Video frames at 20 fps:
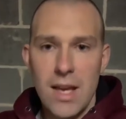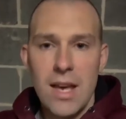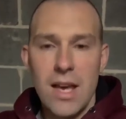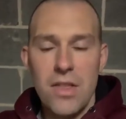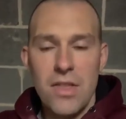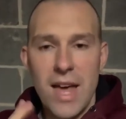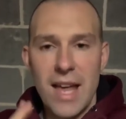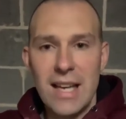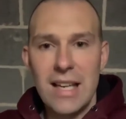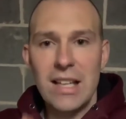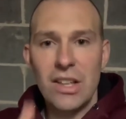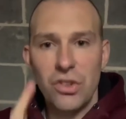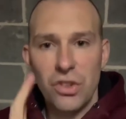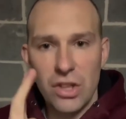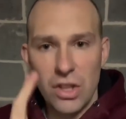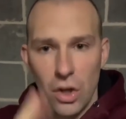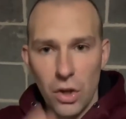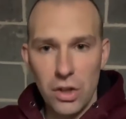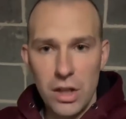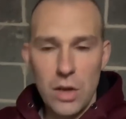and that he is
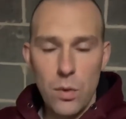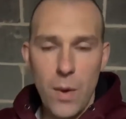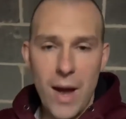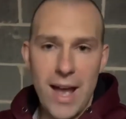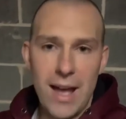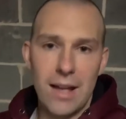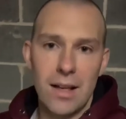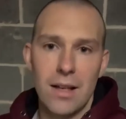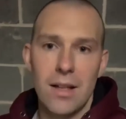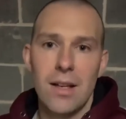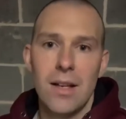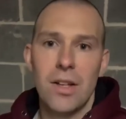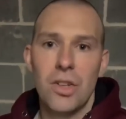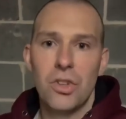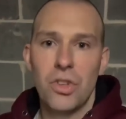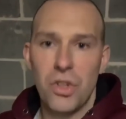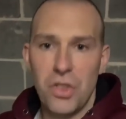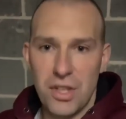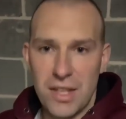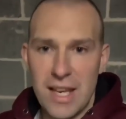the only way
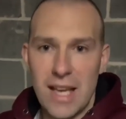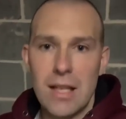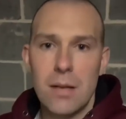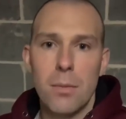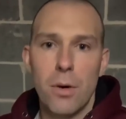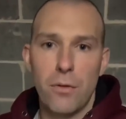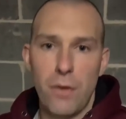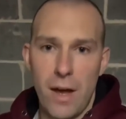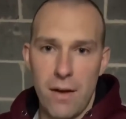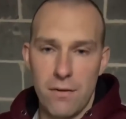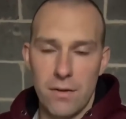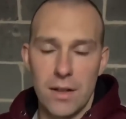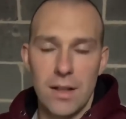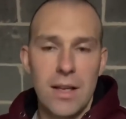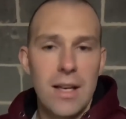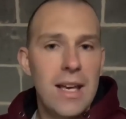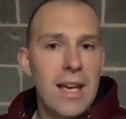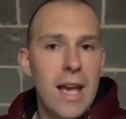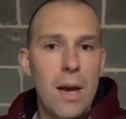to the kingdom of heaven.